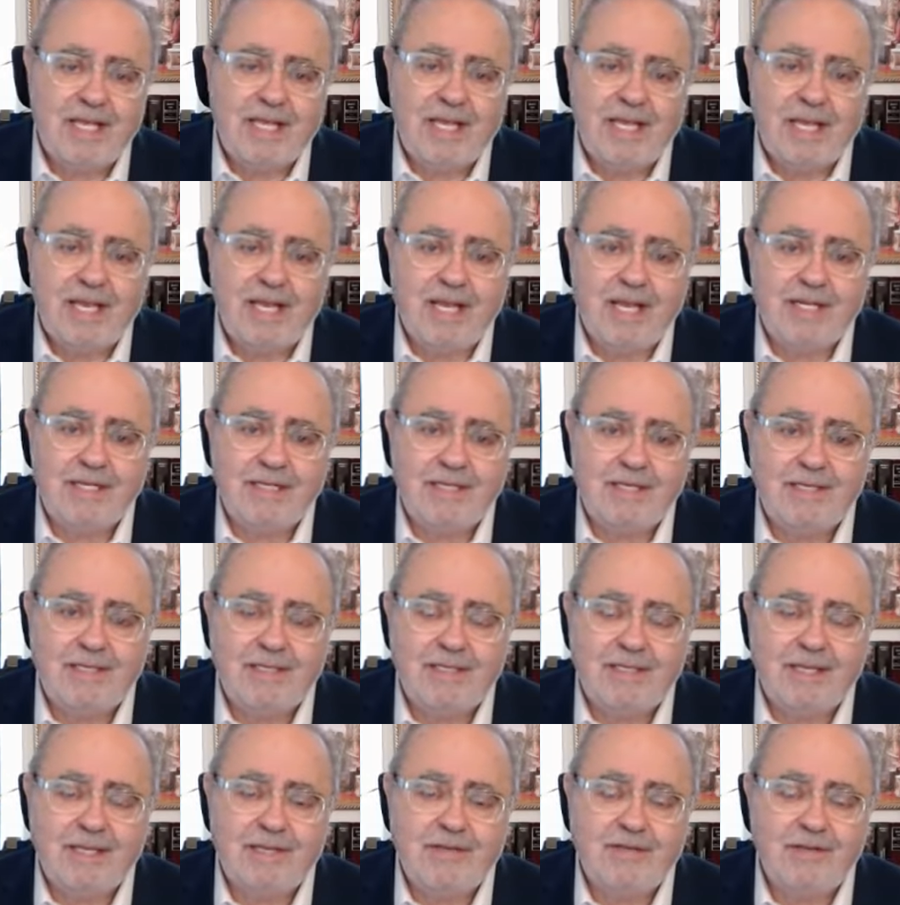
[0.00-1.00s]
and
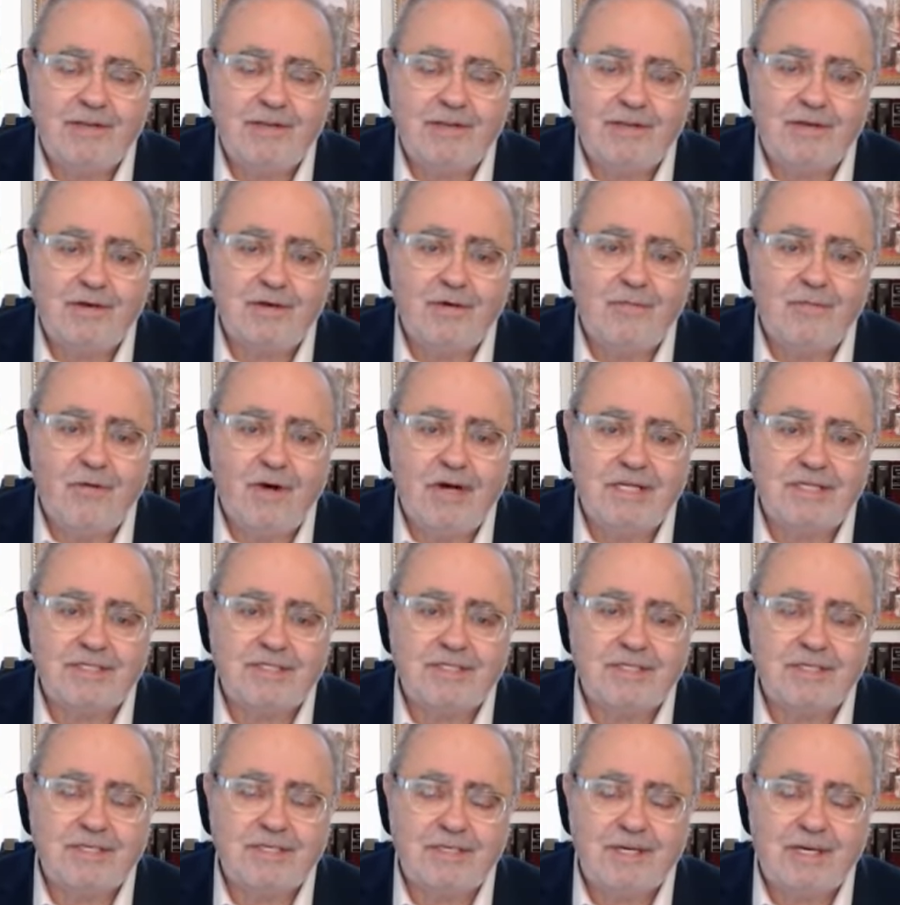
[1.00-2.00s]
the deal
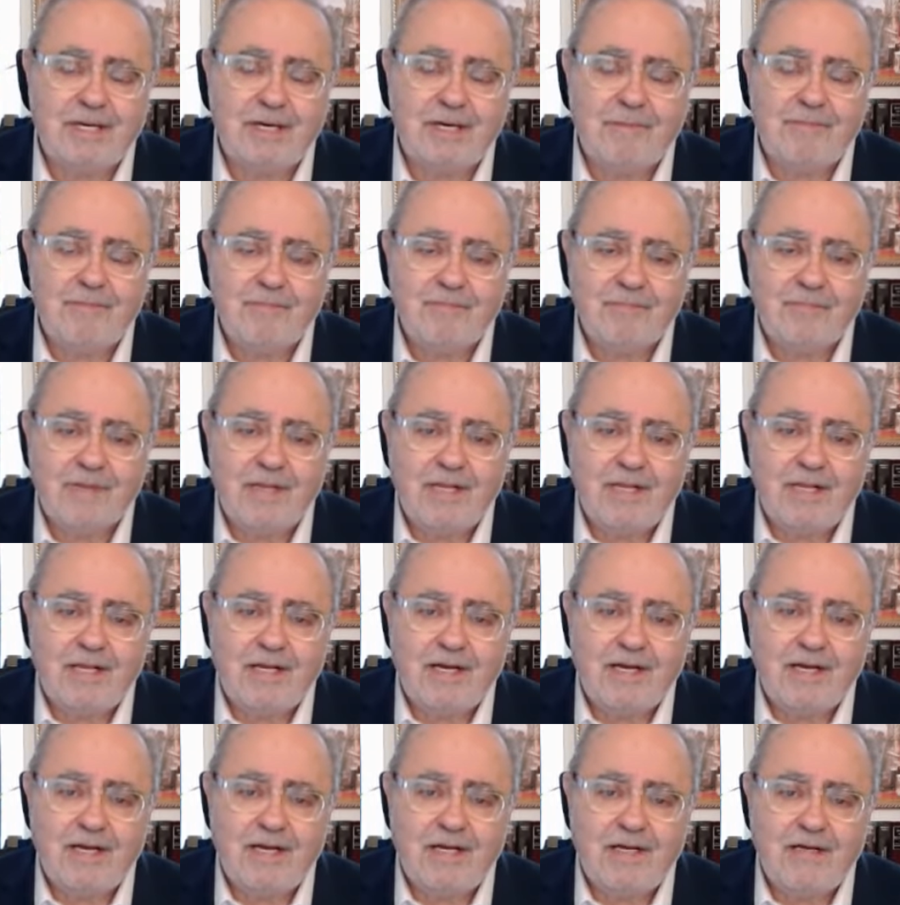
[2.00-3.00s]
was
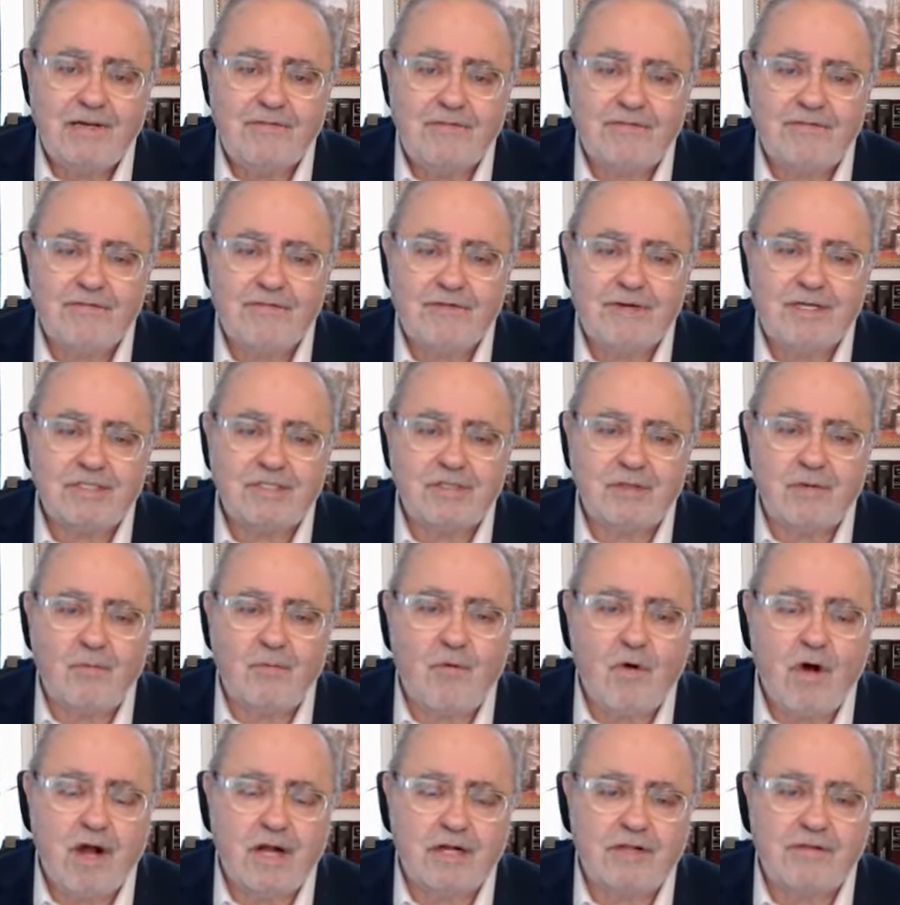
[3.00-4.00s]
for us to
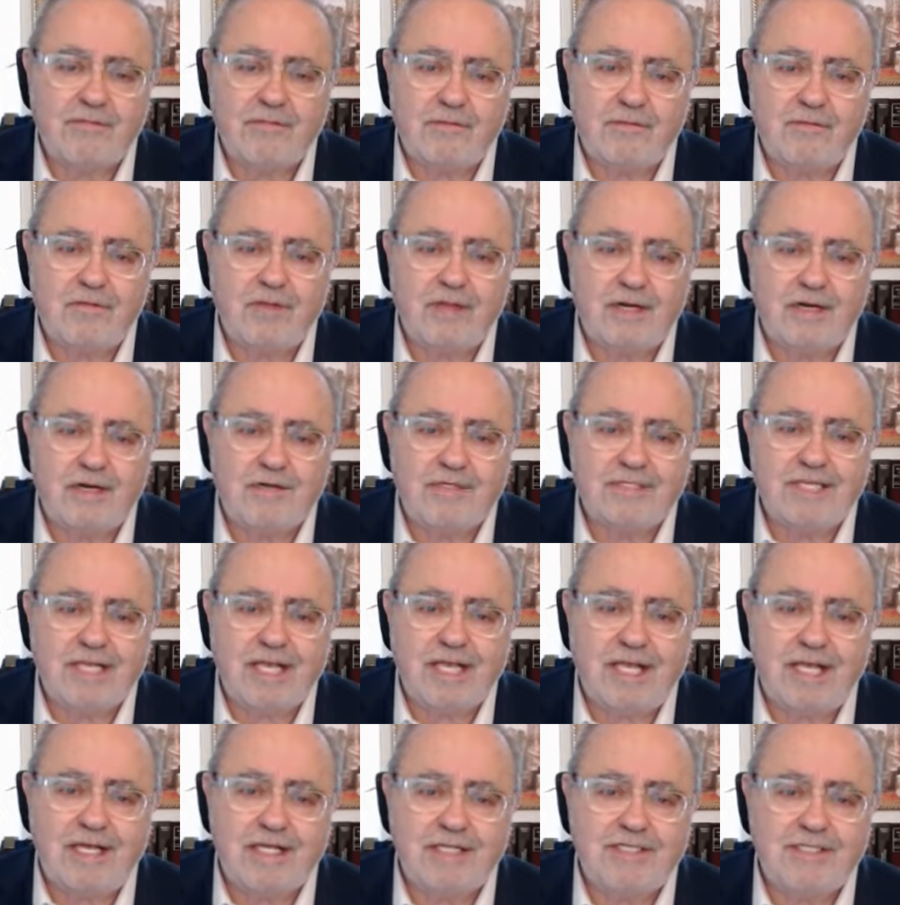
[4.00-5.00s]
walk through there as
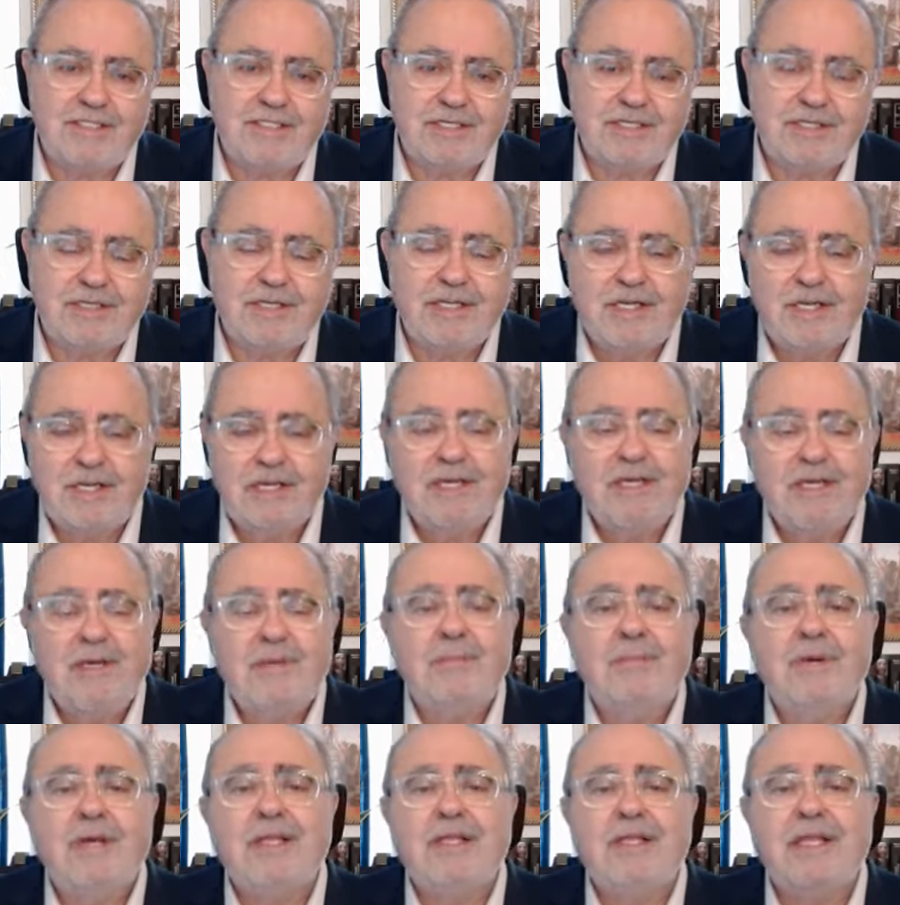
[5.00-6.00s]
kids and
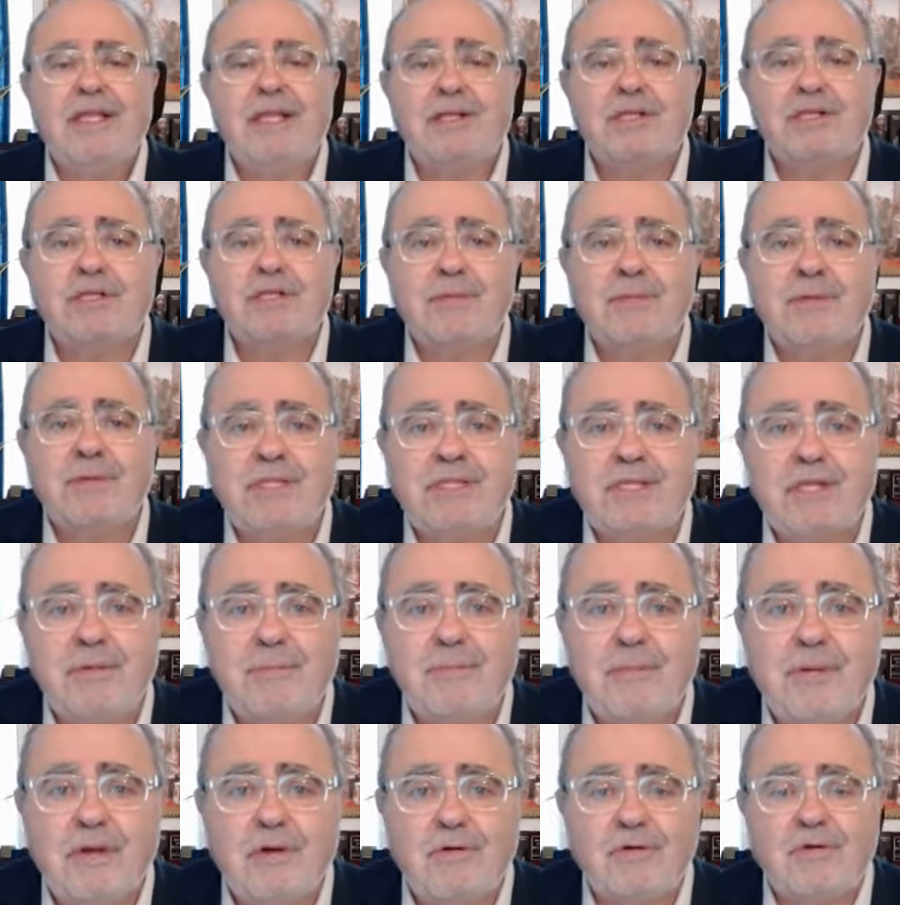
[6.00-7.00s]
pick the instrument that
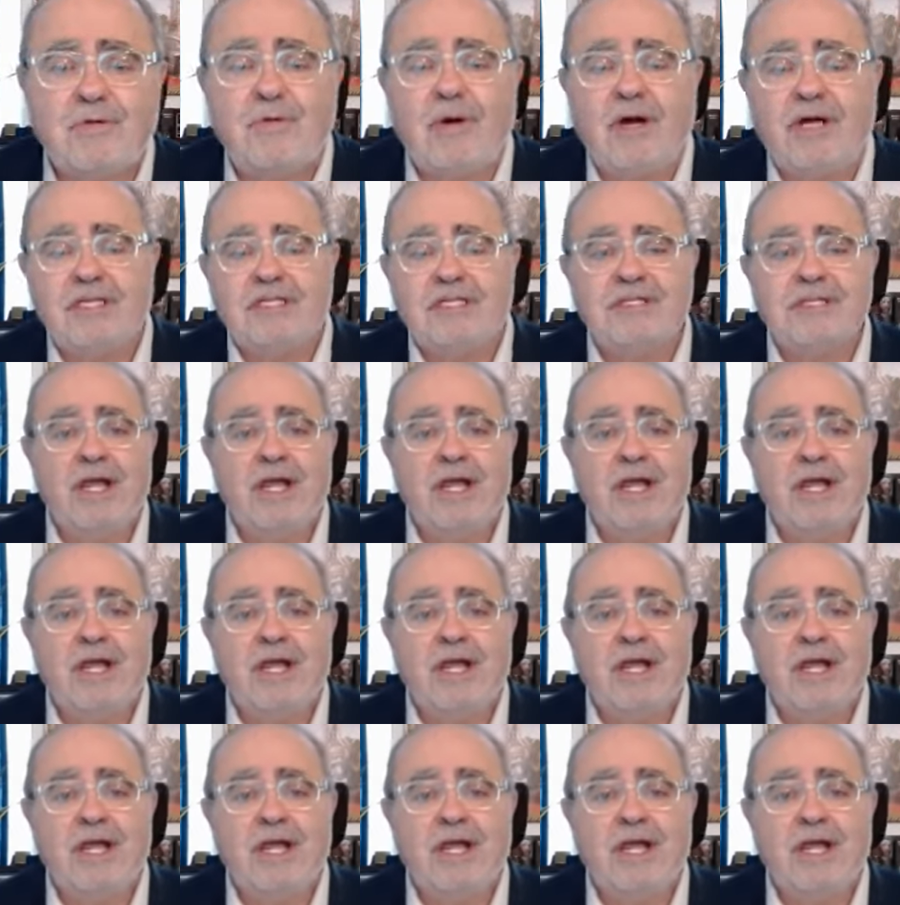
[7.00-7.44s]
appealed to us.